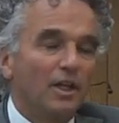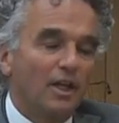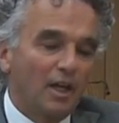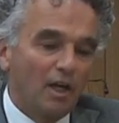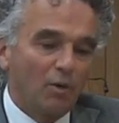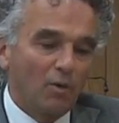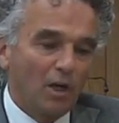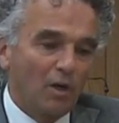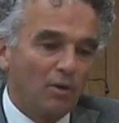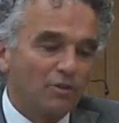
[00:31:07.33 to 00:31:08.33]
uh, how
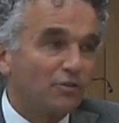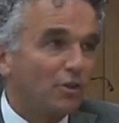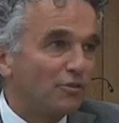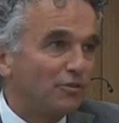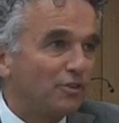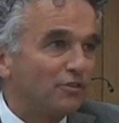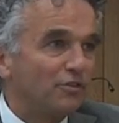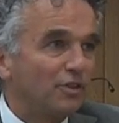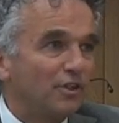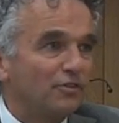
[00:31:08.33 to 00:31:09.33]
how his country
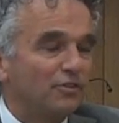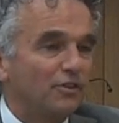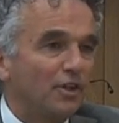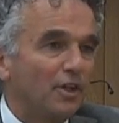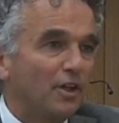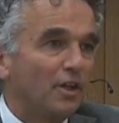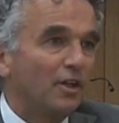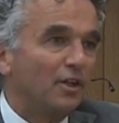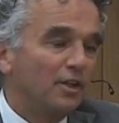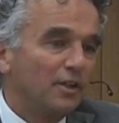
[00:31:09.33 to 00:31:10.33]
is is uh,
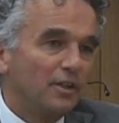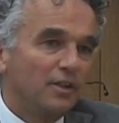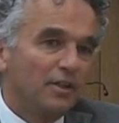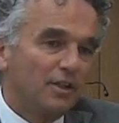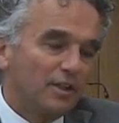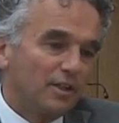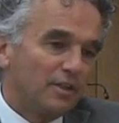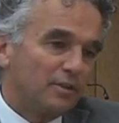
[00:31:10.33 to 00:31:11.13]
uh,